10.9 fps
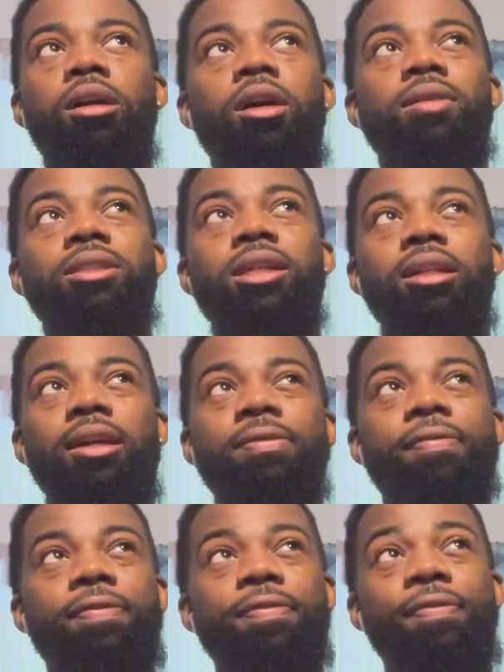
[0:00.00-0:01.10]
I want to say like
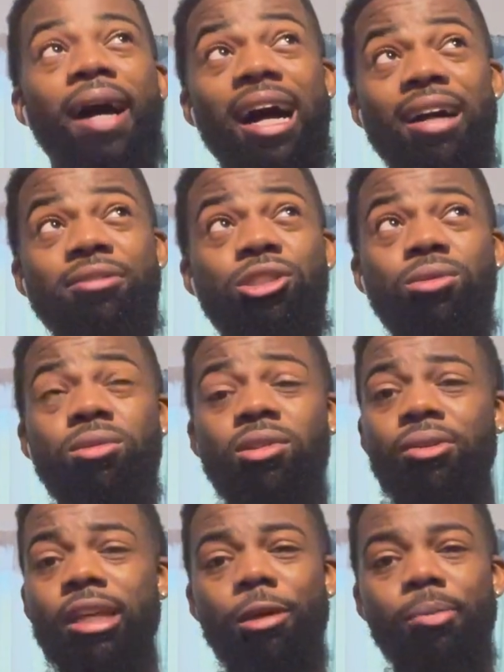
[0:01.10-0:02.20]
5 shoes
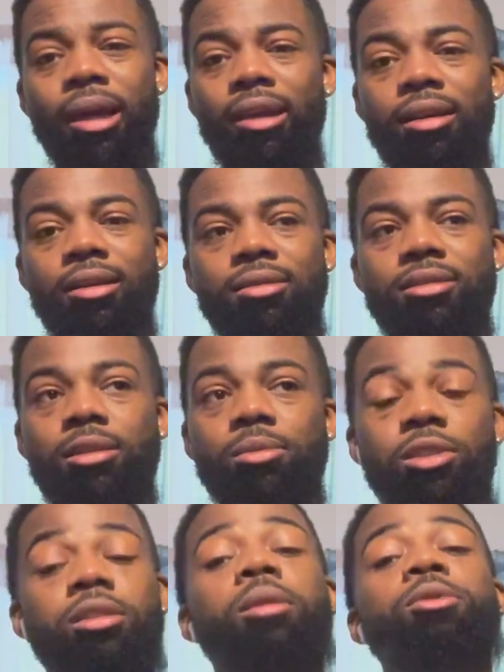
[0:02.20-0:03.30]
on eBay.
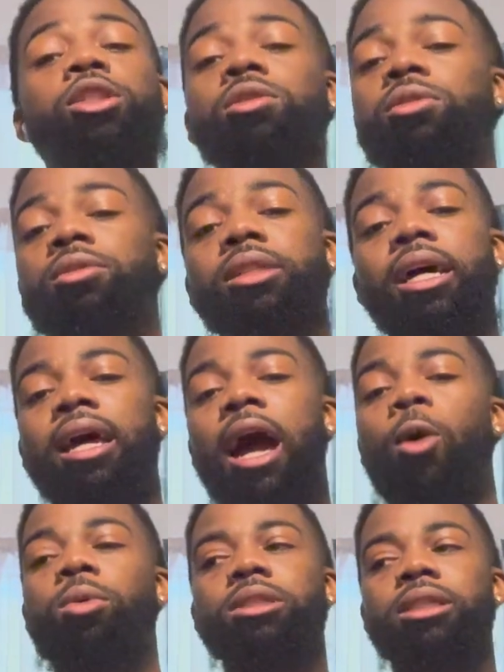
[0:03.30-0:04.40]
Some shoes that I
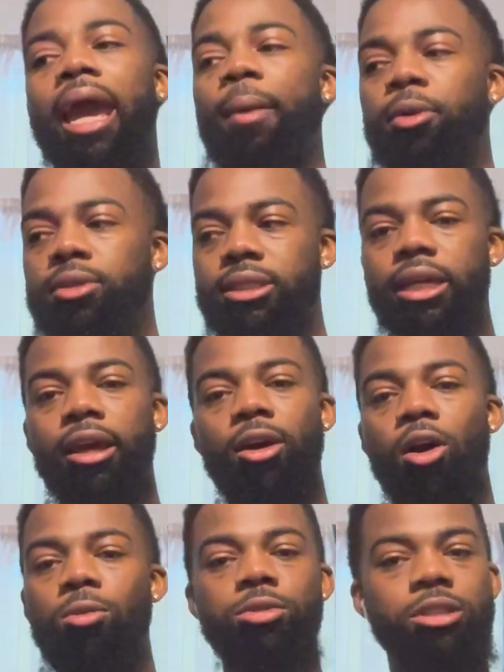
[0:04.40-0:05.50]
wasn't able to sell
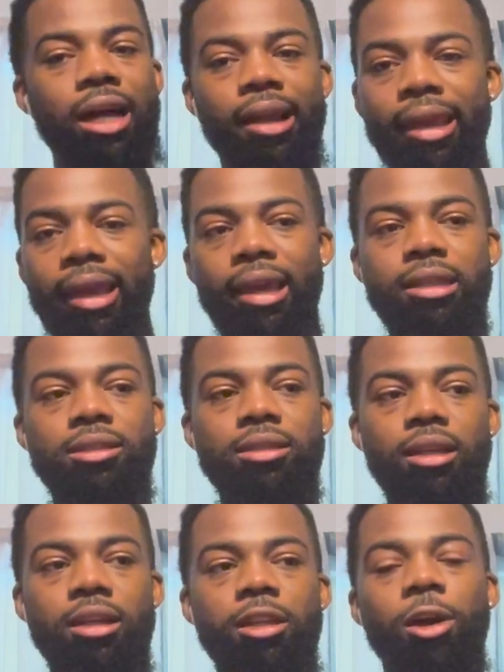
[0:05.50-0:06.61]
on StockX.
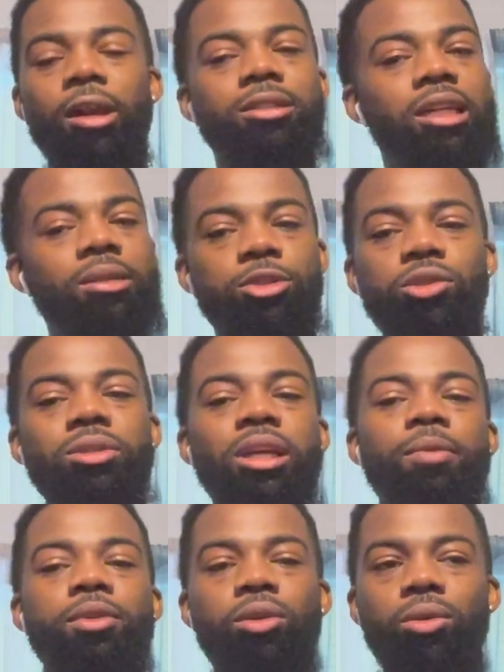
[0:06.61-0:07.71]
You know, that some shoes that
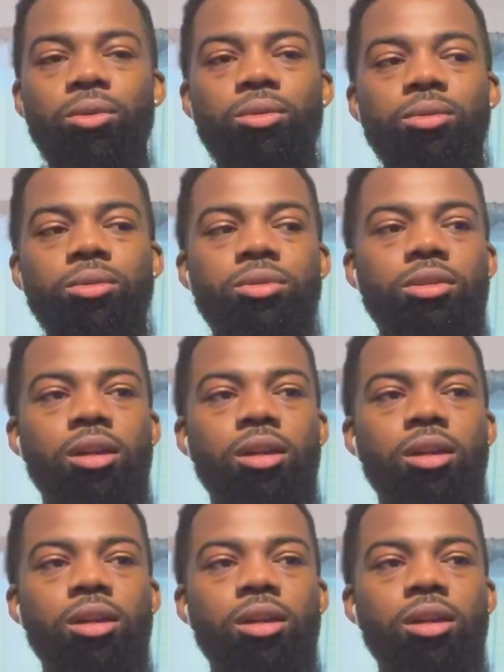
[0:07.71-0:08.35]
were used.